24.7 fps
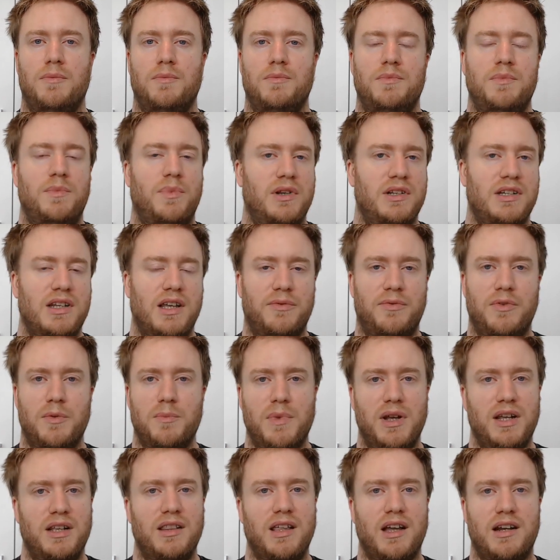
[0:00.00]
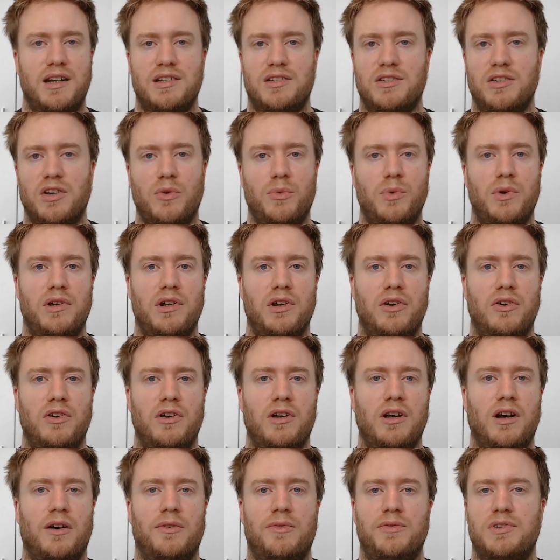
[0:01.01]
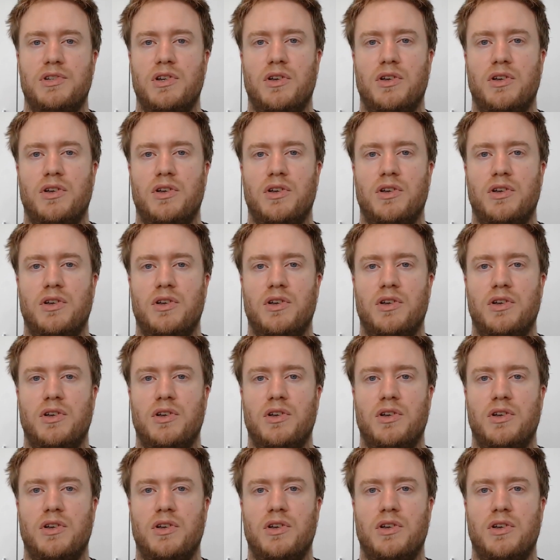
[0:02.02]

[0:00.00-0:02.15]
But yeah, for me, that is nowhere near enough.